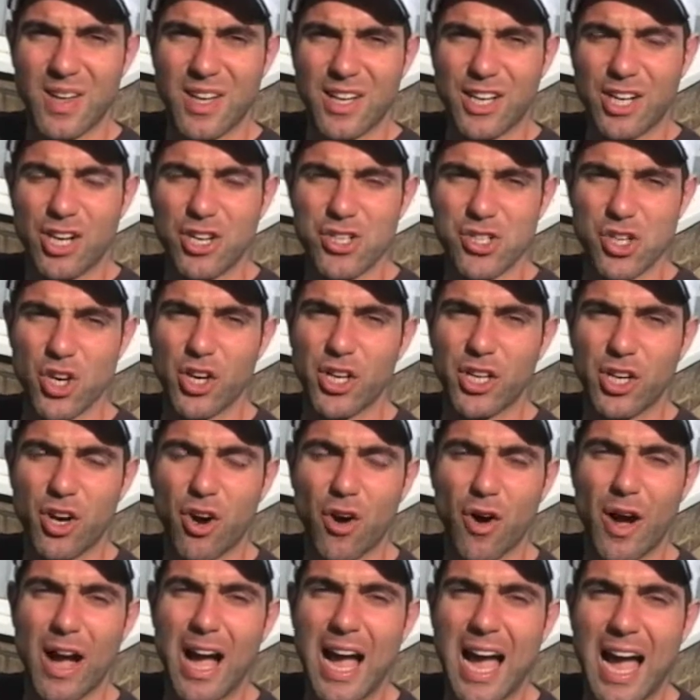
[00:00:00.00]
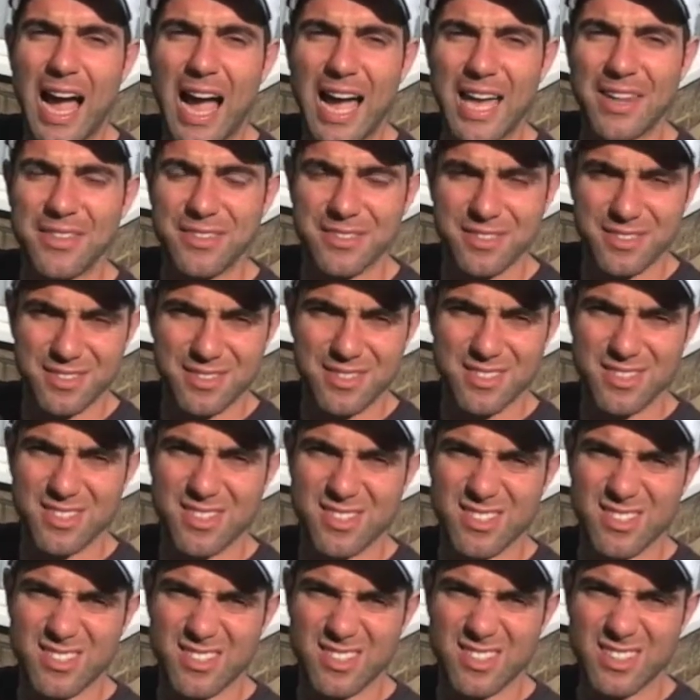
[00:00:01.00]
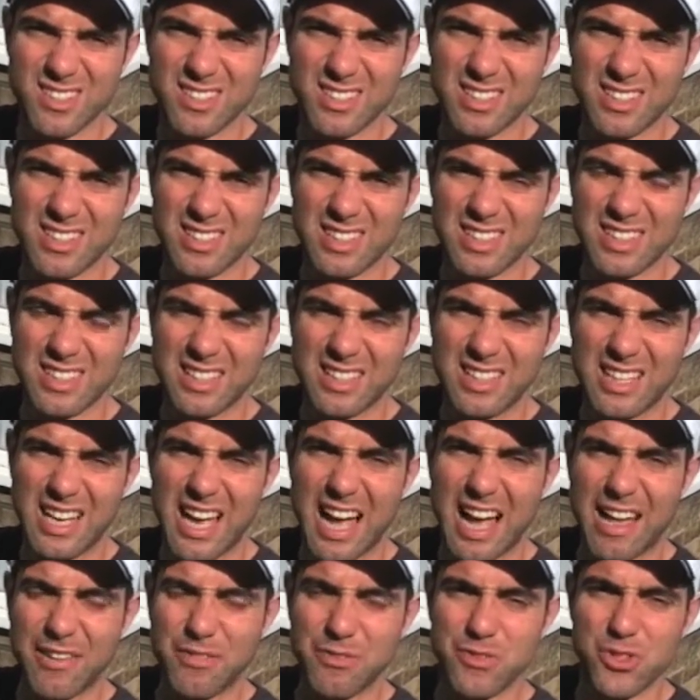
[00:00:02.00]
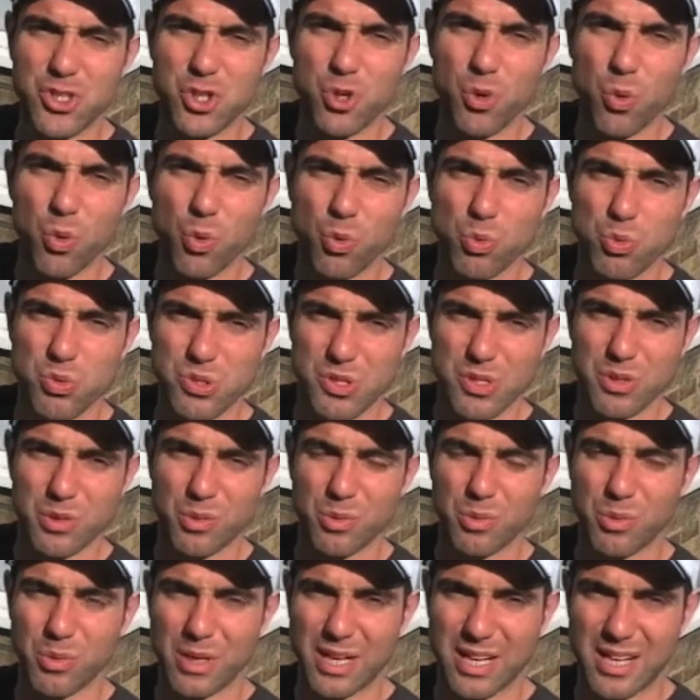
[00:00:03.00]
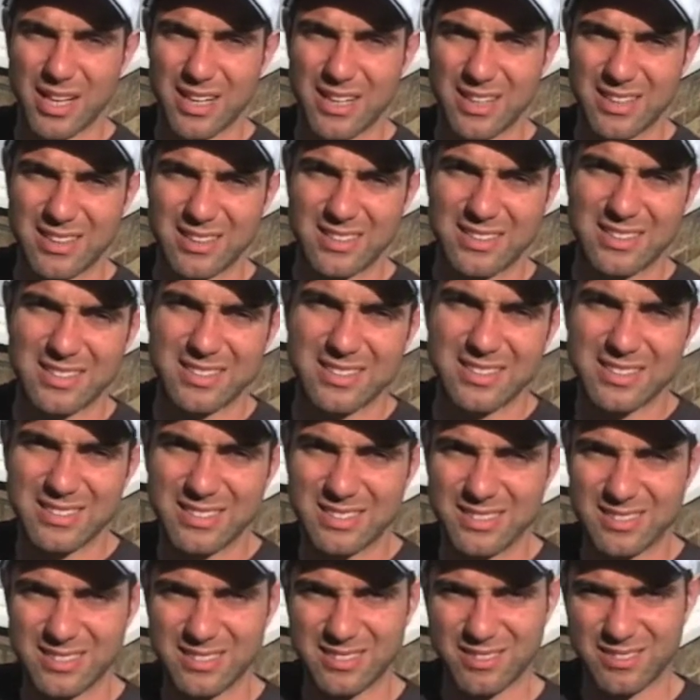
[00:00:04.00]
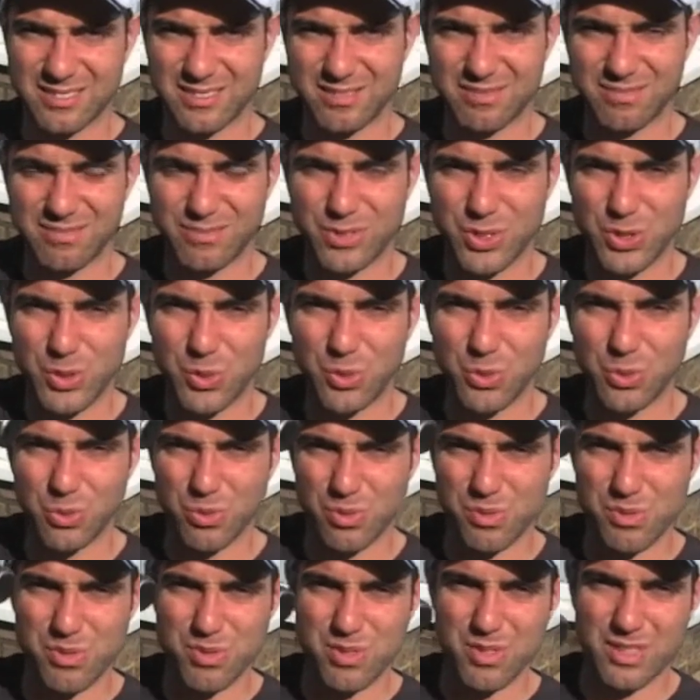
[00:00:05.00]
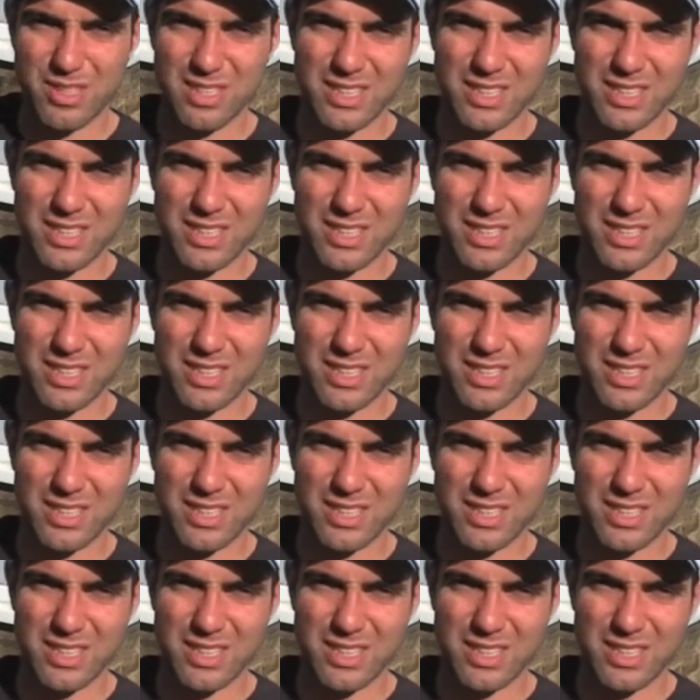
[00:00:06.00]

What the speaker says: 'cause I got hands and tools and all that. Tools.